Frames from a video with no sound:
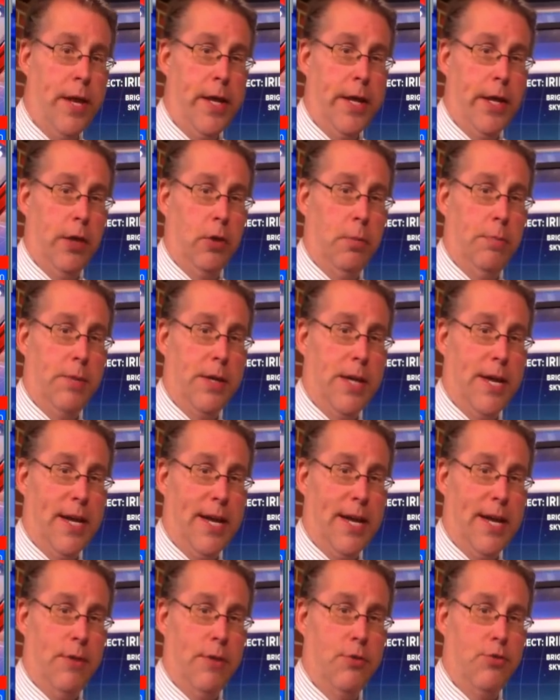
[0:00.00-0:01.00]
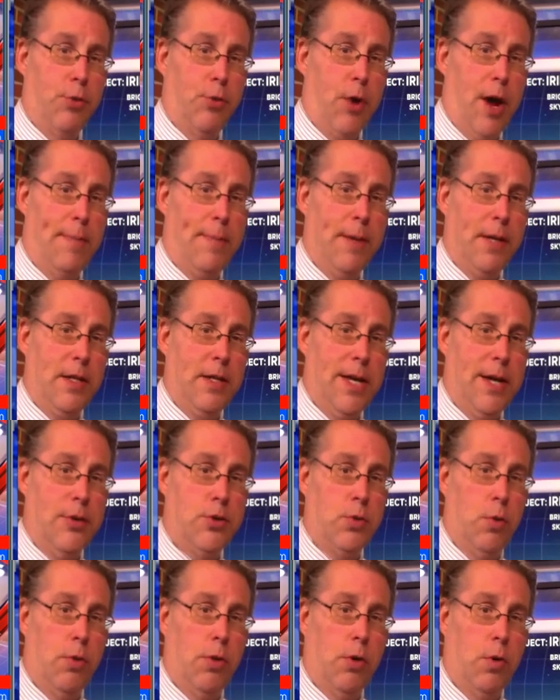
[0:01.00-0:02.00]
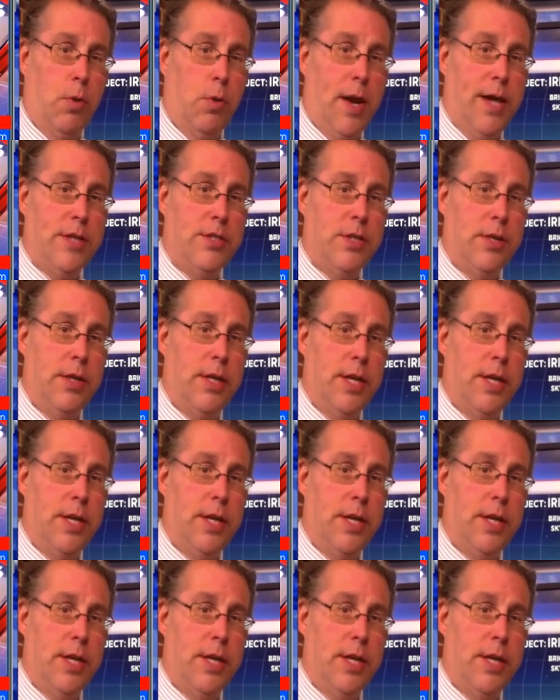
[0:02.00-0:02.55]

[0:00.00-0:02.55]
It'll be, again, dropping down toward the horizon.